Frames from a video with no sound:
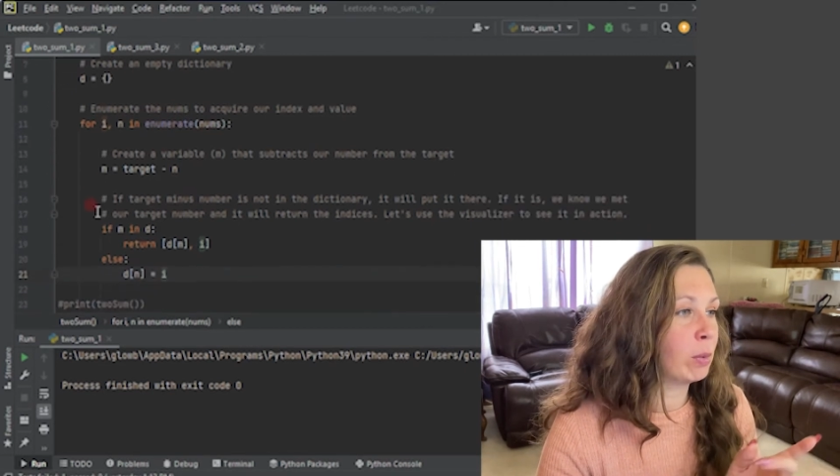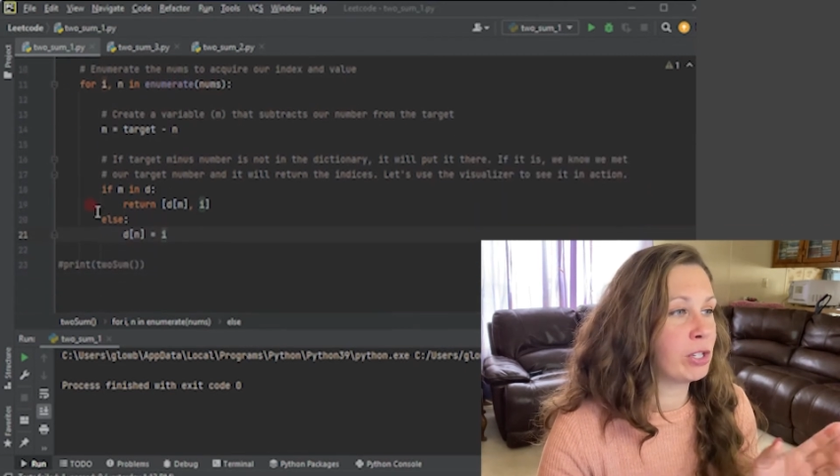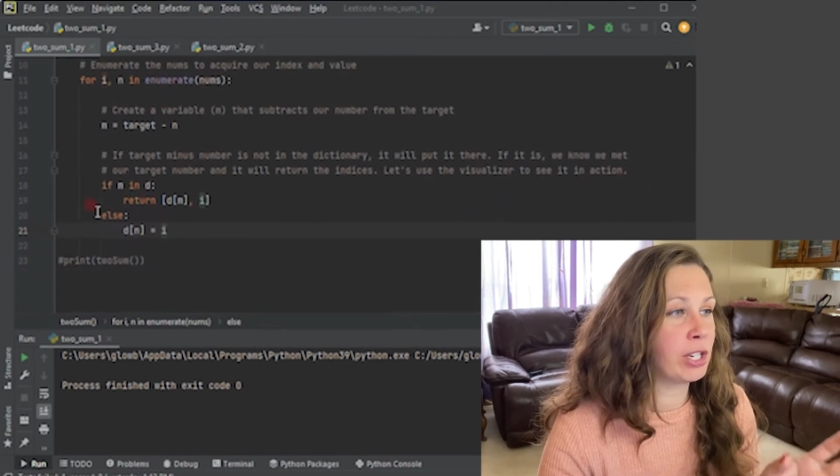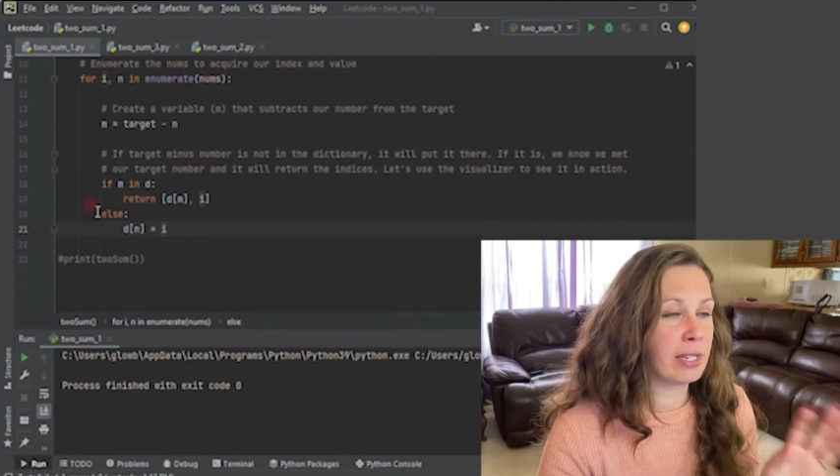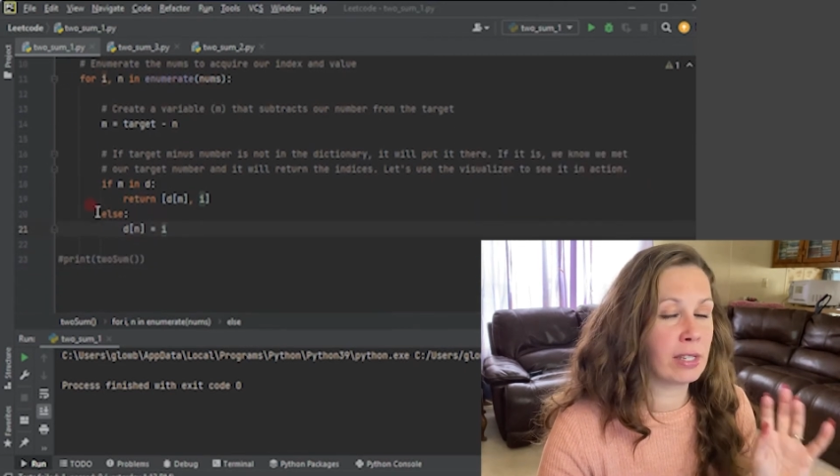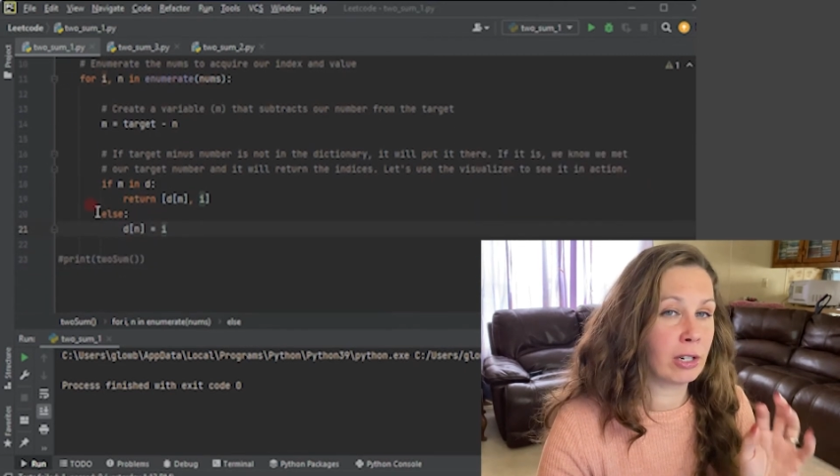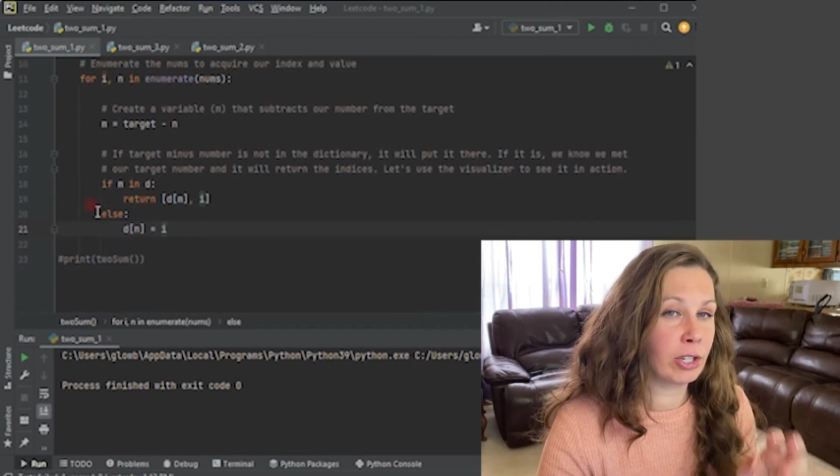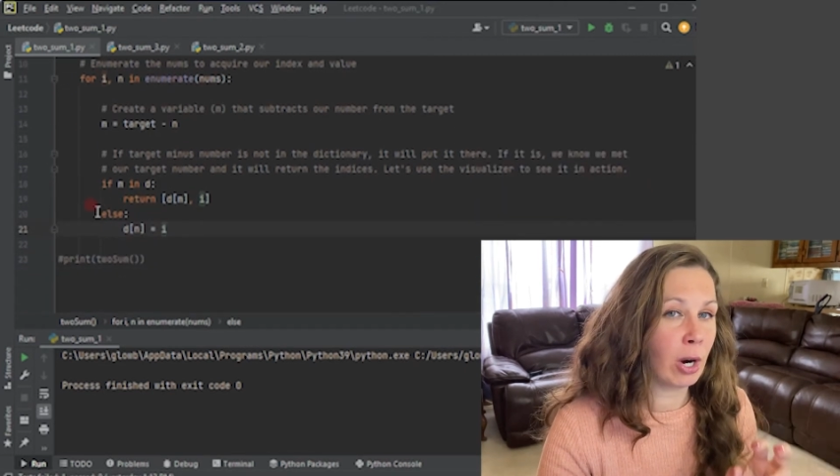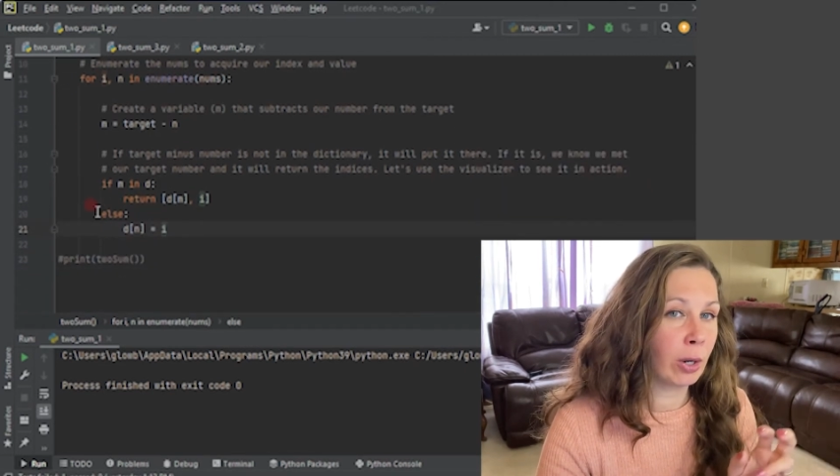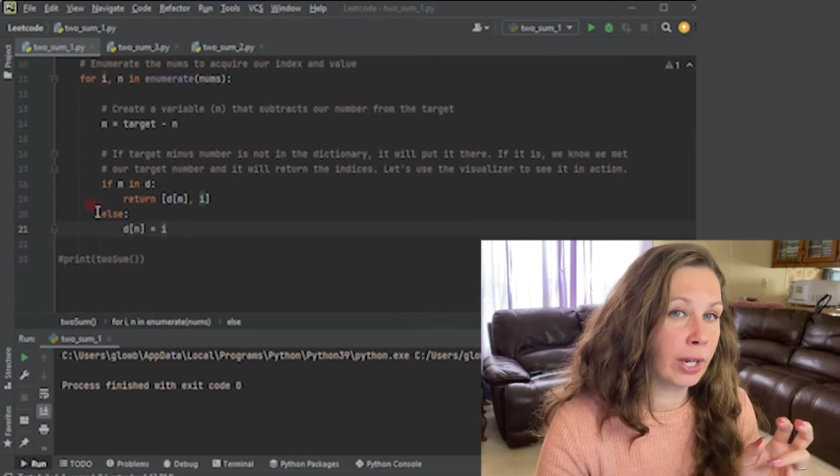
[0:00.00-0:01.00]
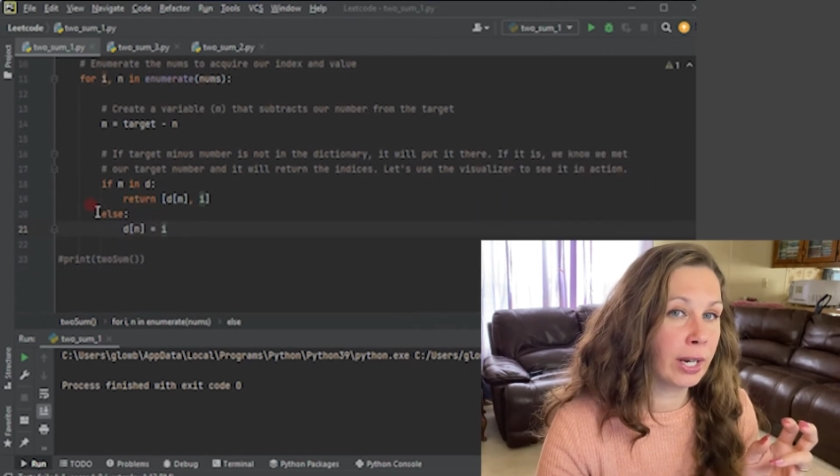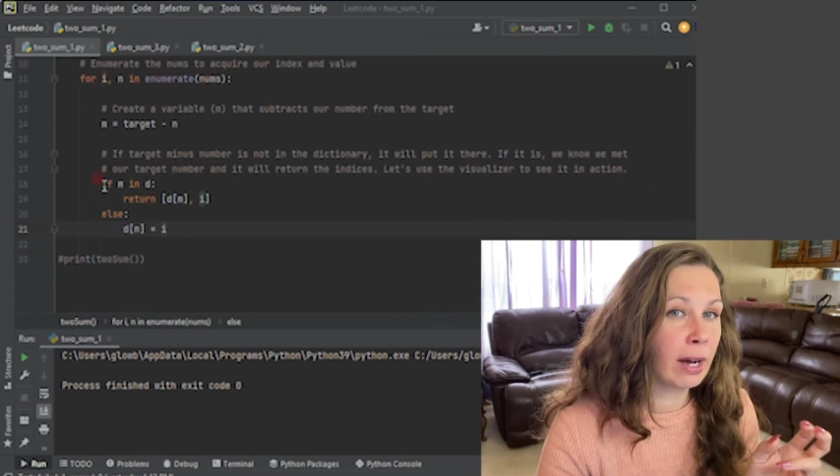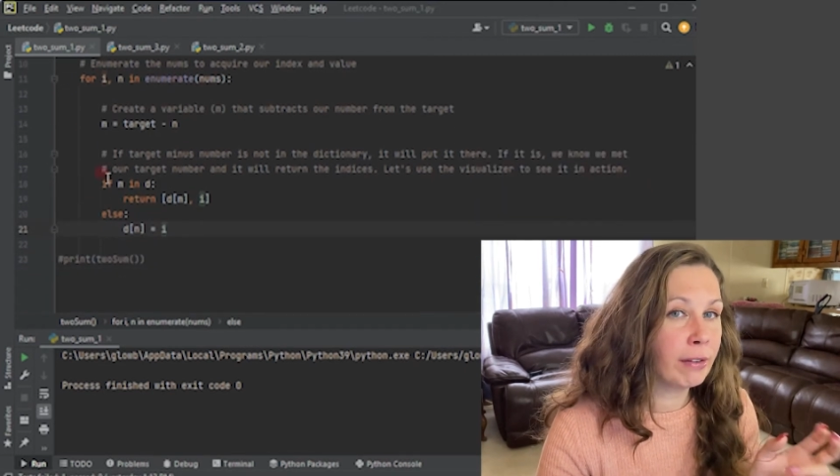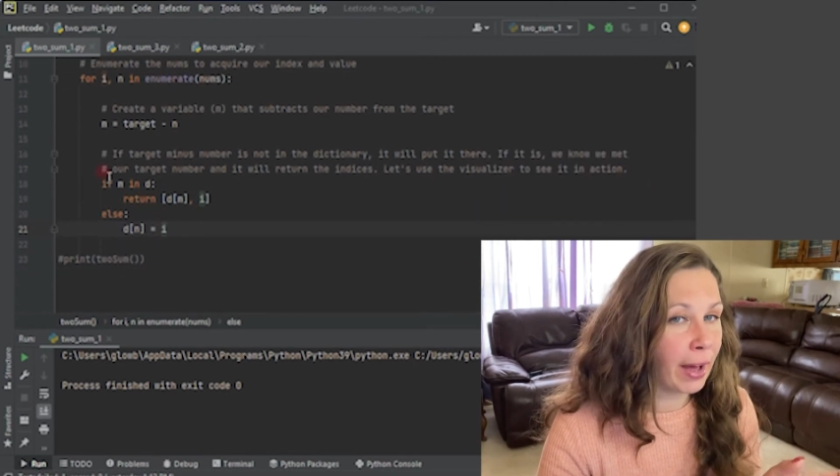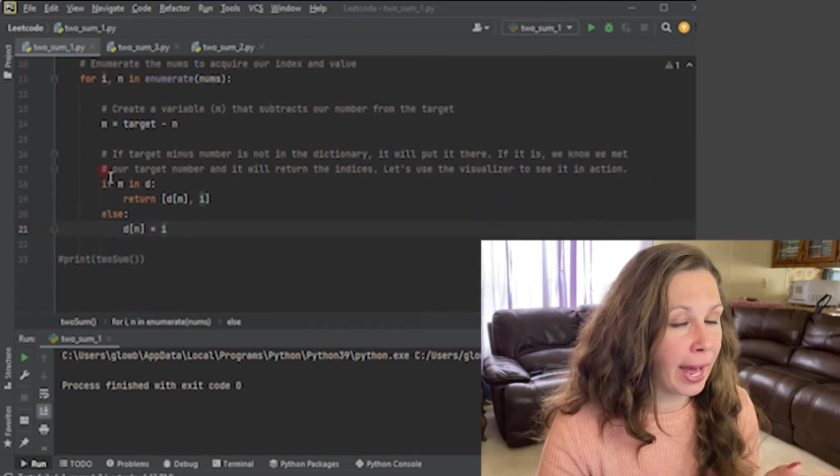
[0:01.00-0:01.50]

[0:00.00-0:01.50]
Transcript: which takes our target of